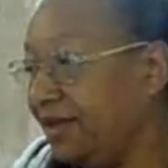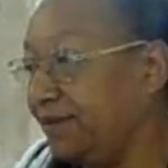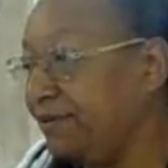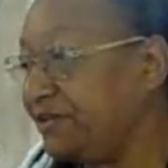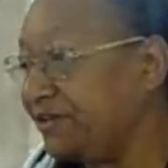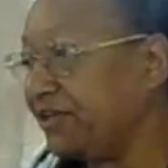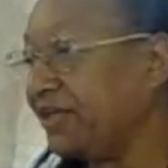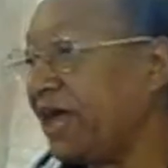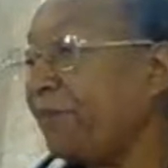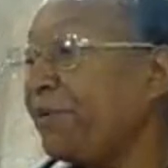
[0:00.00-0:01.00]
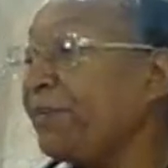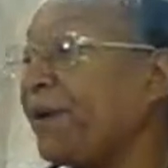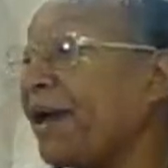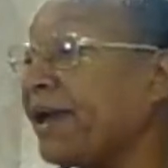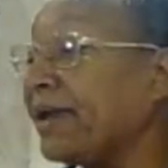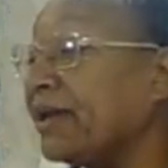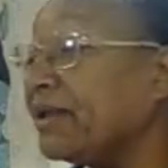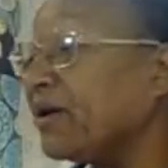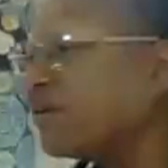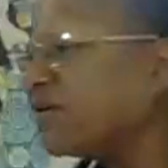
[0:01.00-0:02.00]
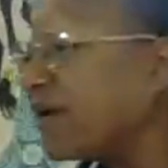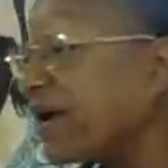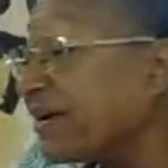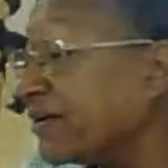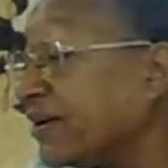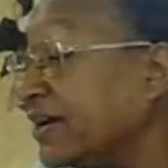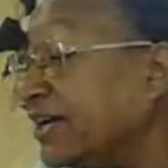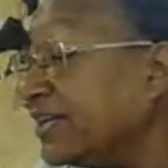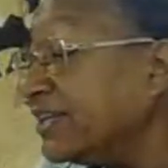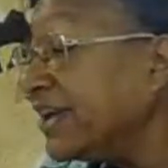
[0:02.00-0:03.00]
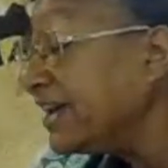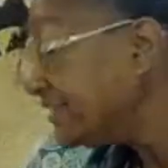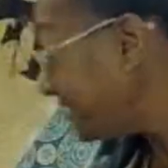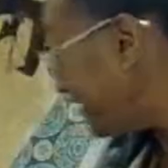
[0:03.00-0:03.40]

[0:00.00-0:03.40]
Let me see, can I put my hand on the right cut? Yes,